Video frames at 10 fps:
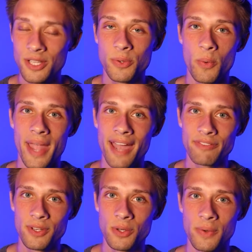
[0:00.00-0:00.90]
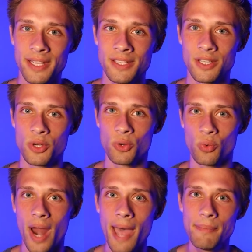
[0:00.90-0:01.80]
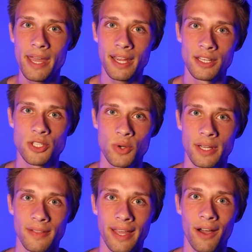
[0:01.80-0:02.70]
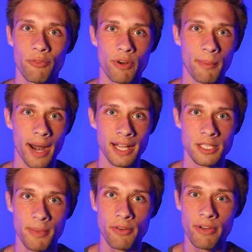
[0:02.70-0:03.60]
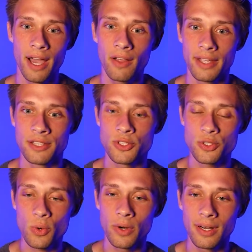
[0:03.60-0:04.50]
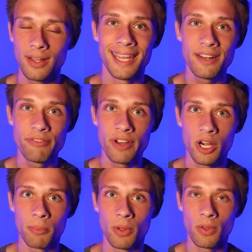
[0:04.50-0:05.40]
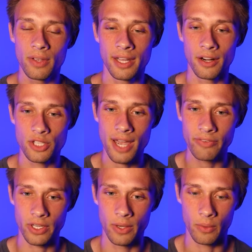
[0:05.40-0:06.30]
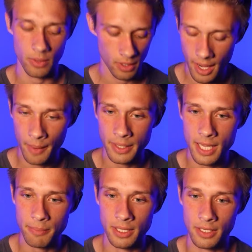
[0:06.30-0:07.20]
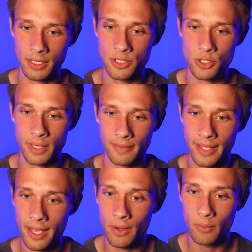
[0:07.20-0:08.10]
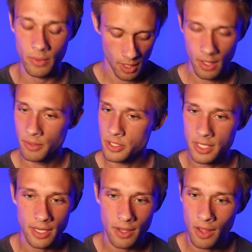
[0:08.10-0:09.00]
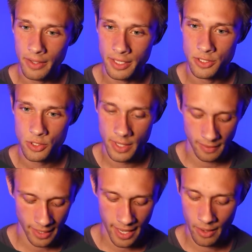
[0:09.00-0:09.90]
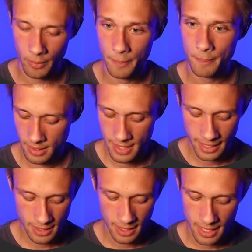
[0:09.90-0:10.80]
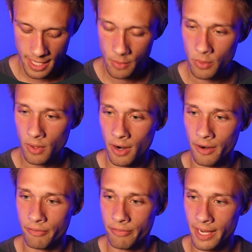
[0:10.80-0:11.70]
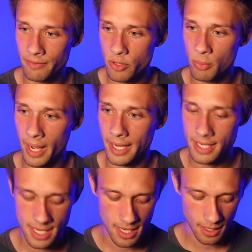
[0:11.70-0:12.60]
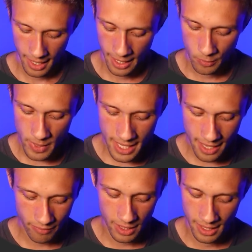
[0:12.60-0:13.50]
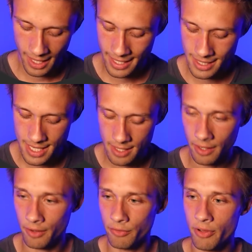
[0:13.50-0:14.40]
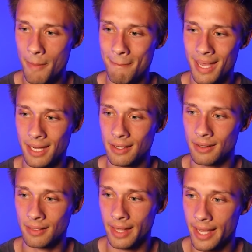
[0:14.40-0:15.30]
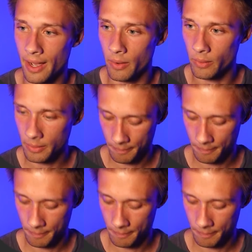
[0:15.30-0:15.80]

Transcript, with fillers: So what we have to do is grab that constraint layout from our XML file and store it in a variable in our Java code. I'm gonna type in constraint layout, just gonna call it constraint layout. That's gonna equal our find view by ID, and we gave it an ID of main layout.